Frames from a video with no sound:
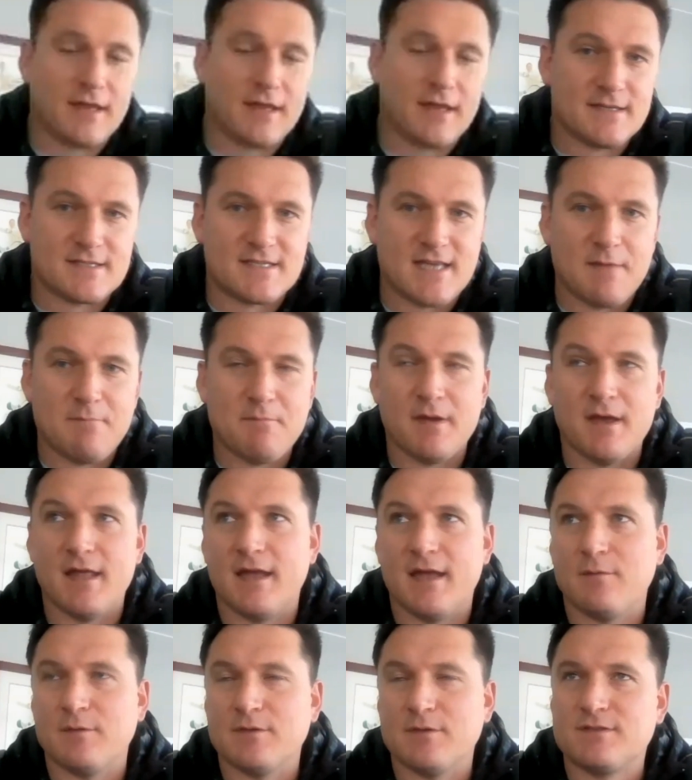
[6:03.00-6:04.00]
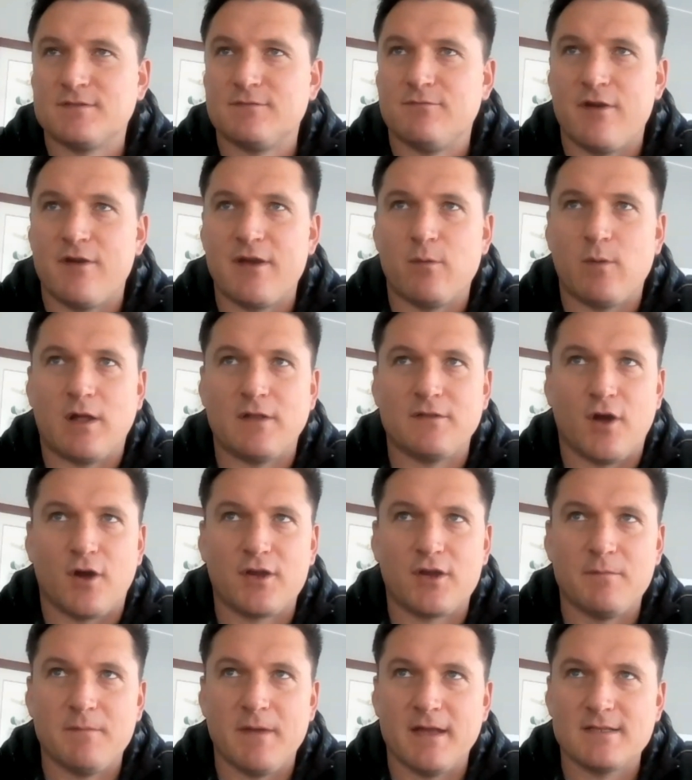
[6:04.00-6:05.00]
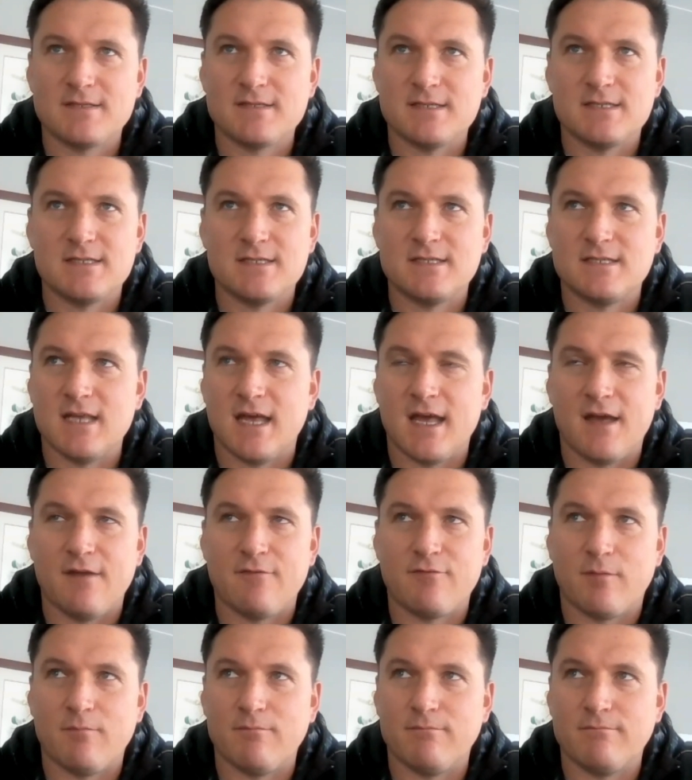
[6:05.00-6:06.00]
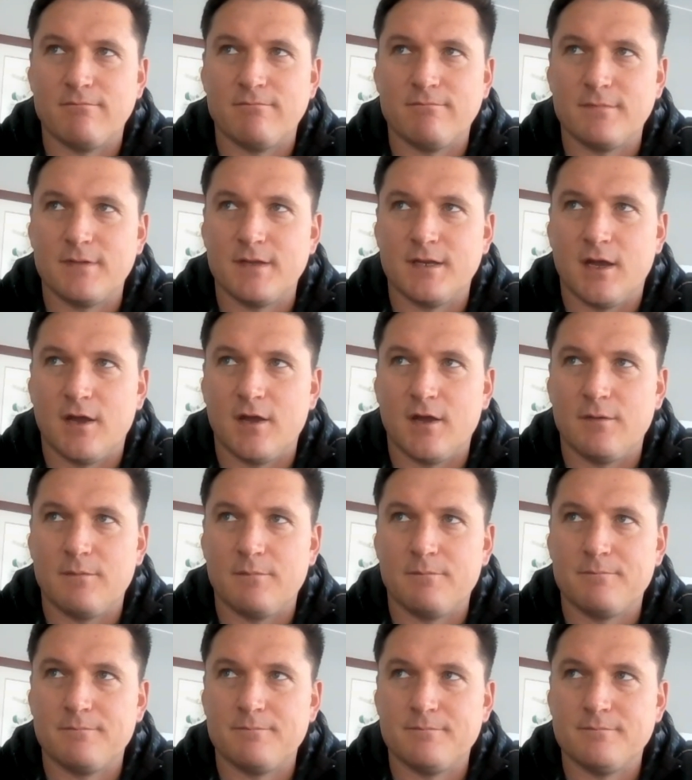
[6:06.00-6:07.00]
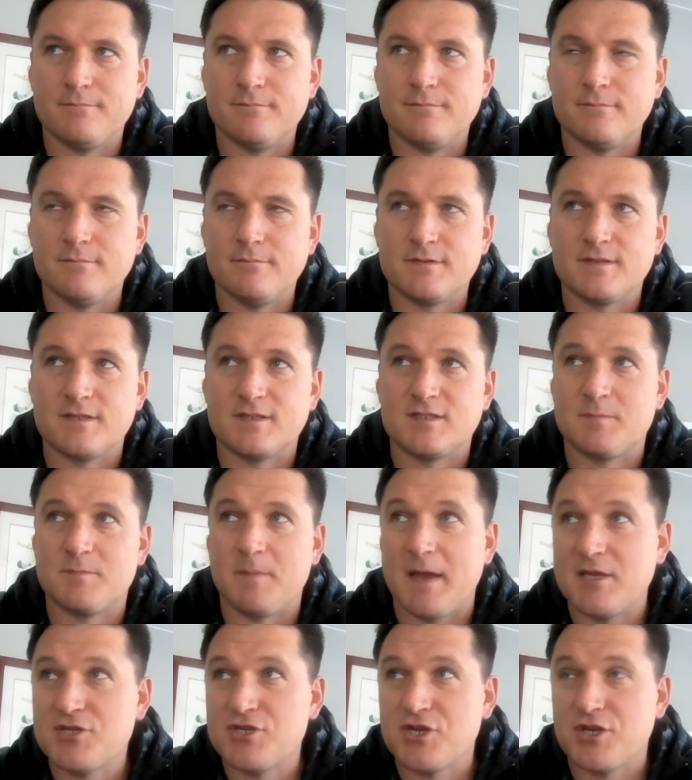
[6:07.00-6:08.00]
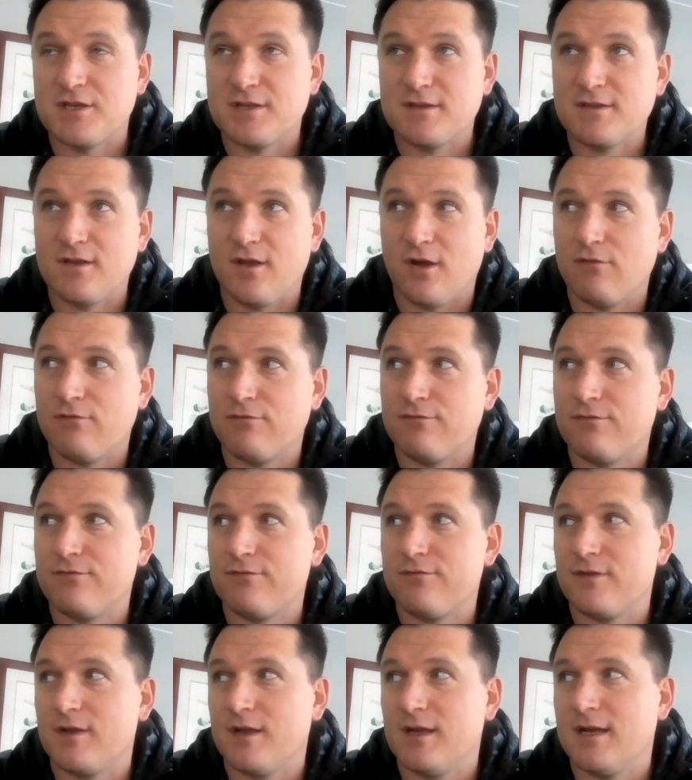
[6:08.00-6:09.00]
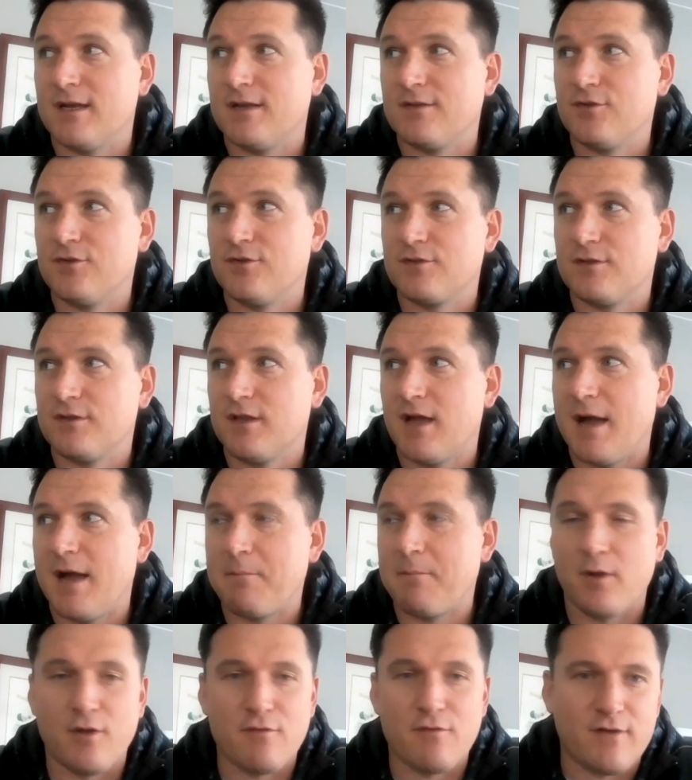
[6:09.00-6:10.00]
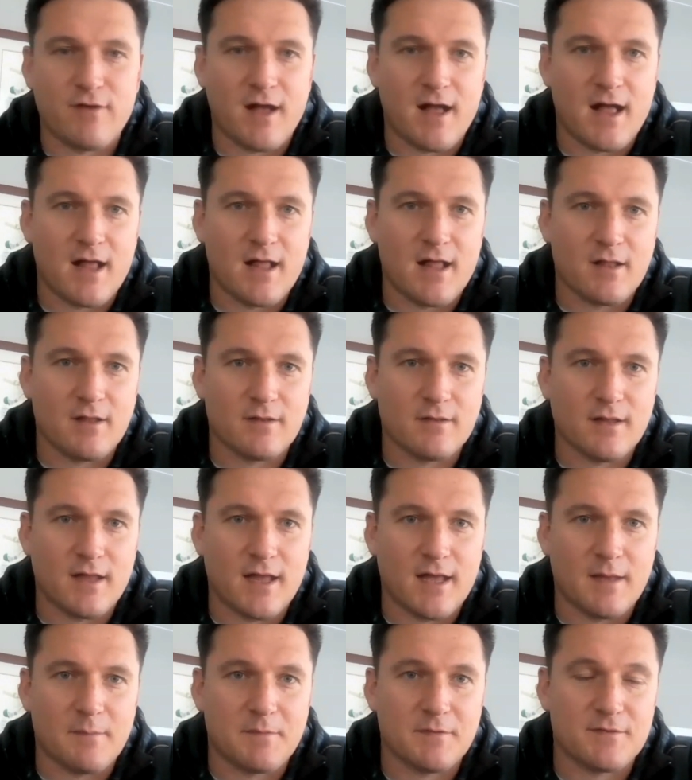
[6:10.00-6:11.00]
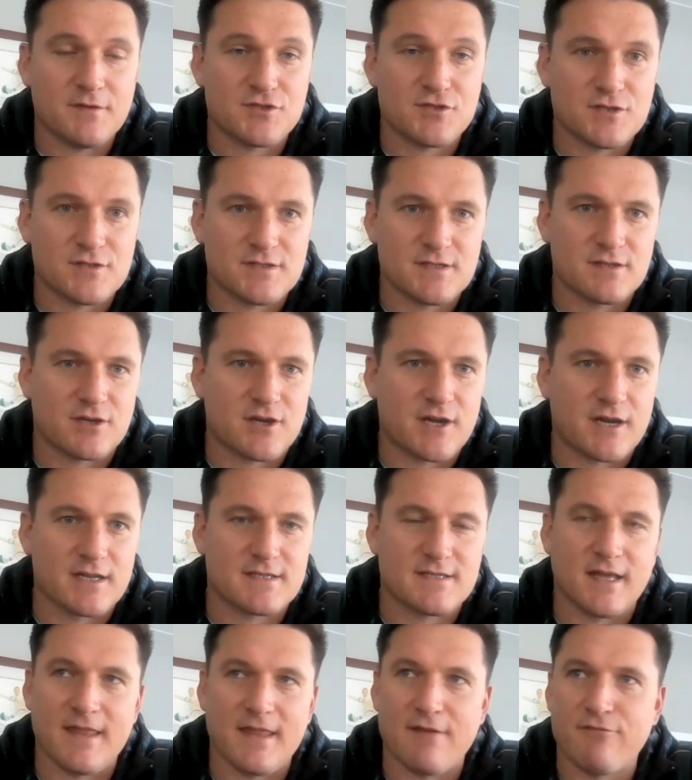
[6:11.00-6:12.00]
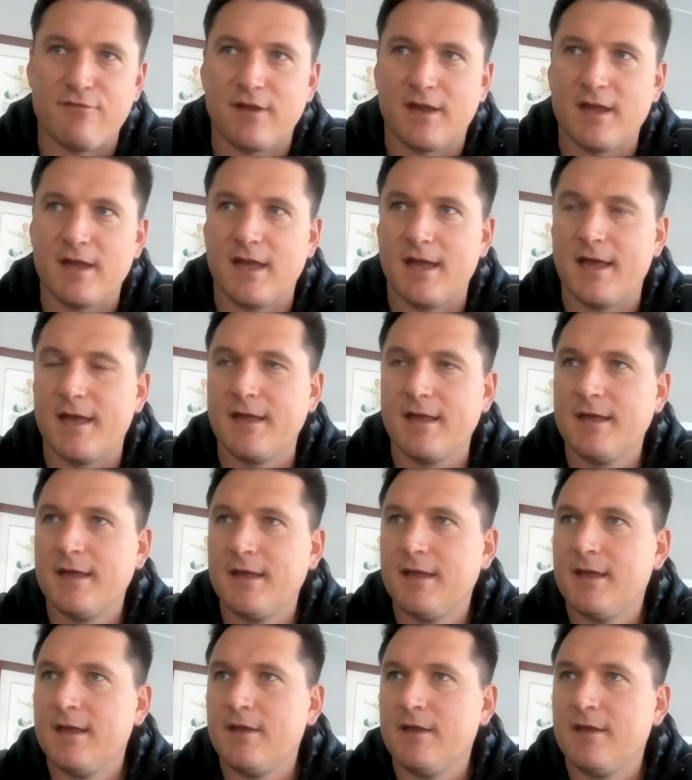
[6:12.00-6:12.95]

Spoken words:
think in December it was very well documented, from suspension of certain high-profile positions in Cricket South Africa,